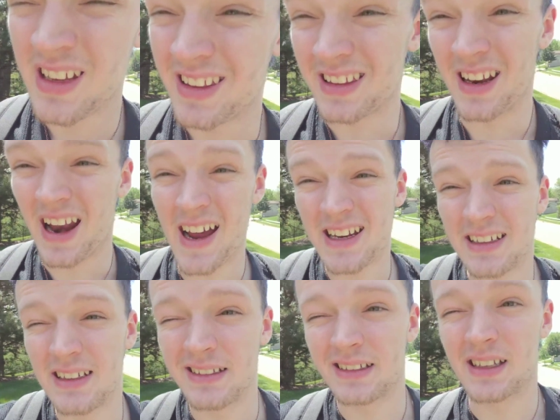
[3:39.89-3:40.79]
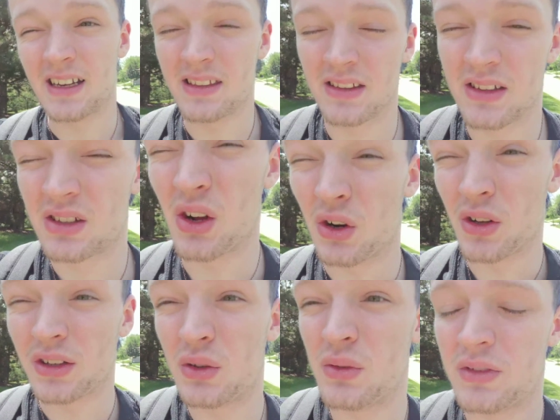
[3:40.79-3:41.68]
in the 90s and in the
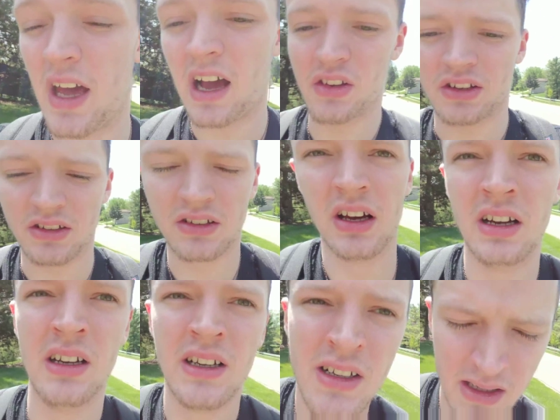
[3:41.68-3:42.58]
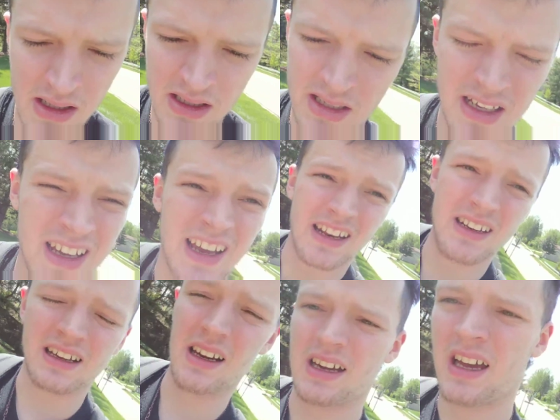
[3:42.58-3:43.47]
early 2000s,
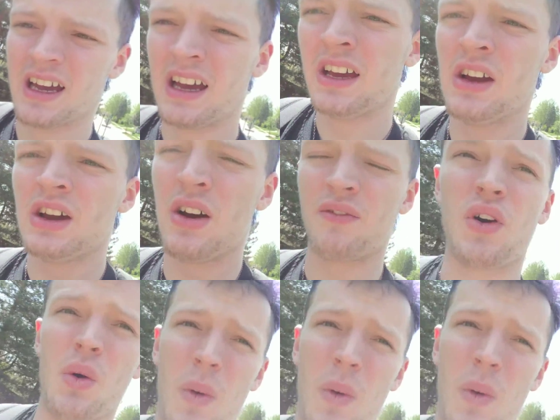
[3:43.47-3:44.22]
and for